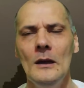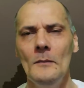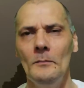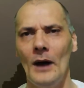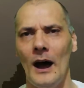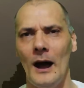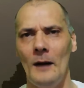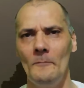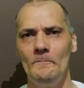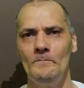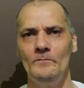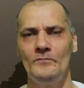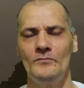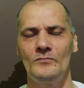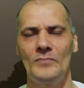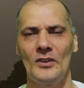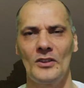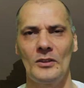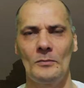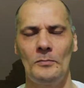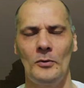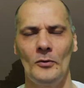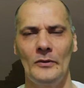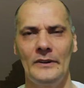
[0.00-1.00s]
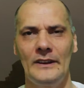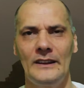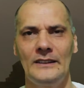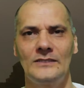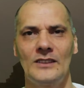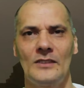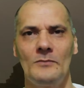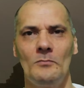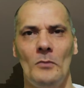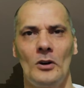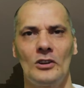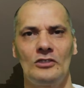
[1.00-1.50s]
But the point
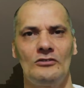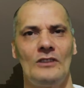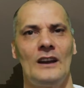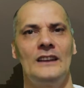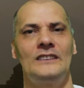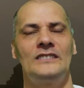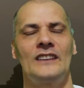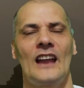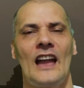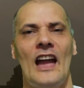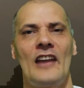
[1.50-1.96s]
is that the moderator